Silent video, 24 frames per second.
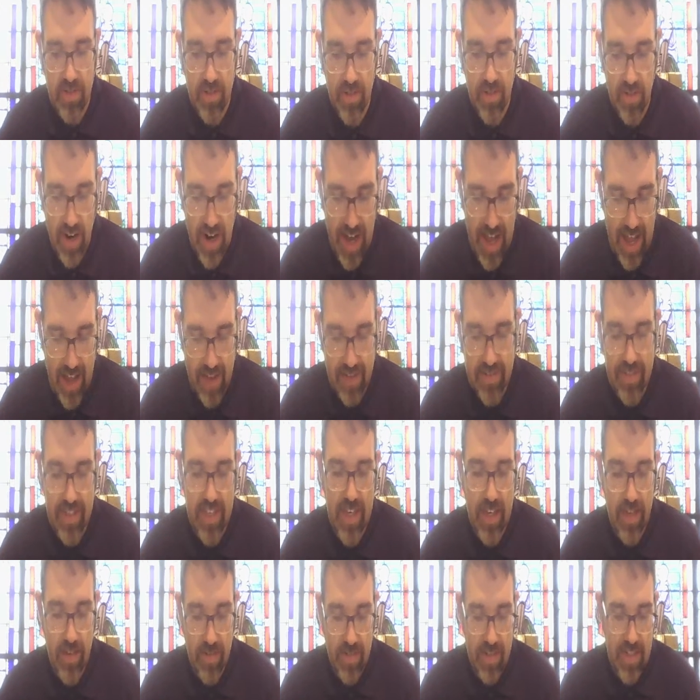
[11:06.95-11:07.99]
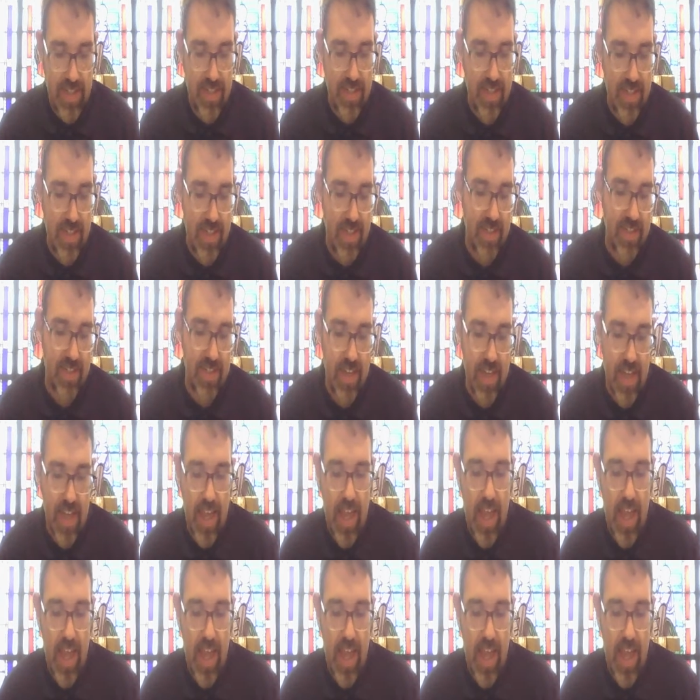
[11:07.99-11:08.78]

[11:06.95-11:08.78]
trials, illnesses.